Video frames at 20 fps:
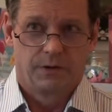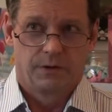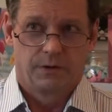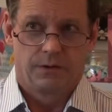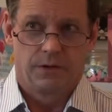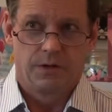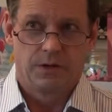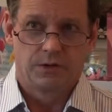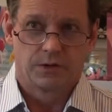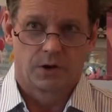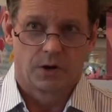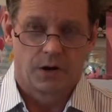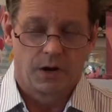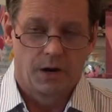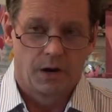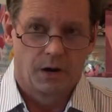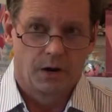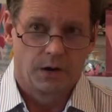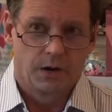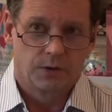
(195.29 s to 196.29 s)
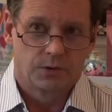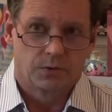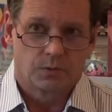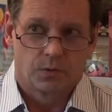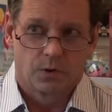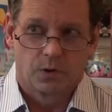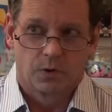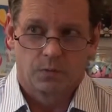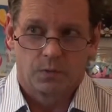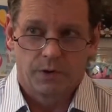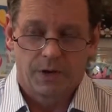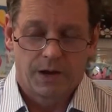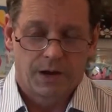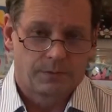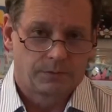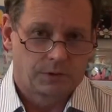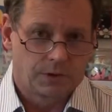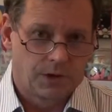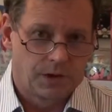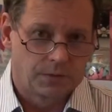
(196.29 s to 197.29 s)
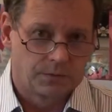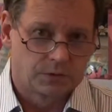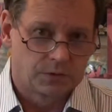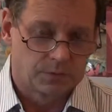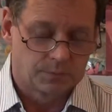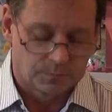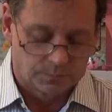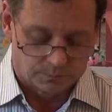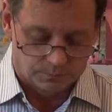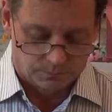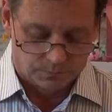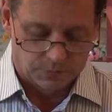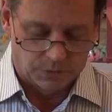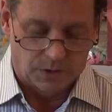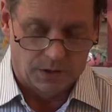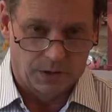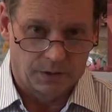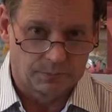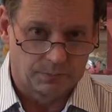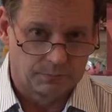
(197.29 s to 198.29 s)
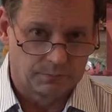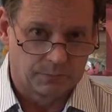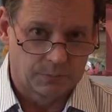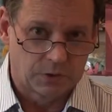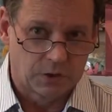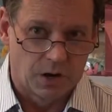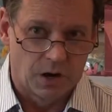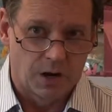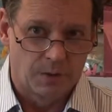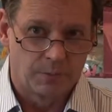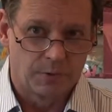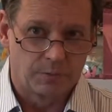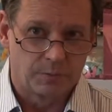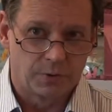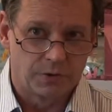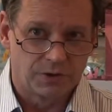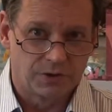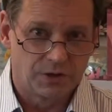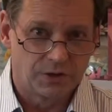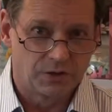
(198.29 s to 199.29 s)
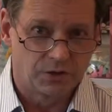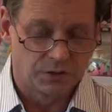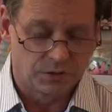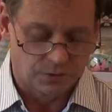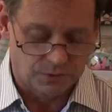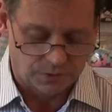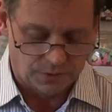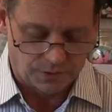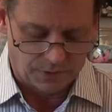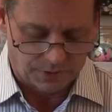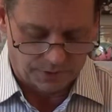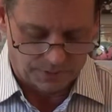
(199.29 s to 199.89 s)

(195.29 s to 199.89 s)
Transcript: These are areas where we have to have some common positions.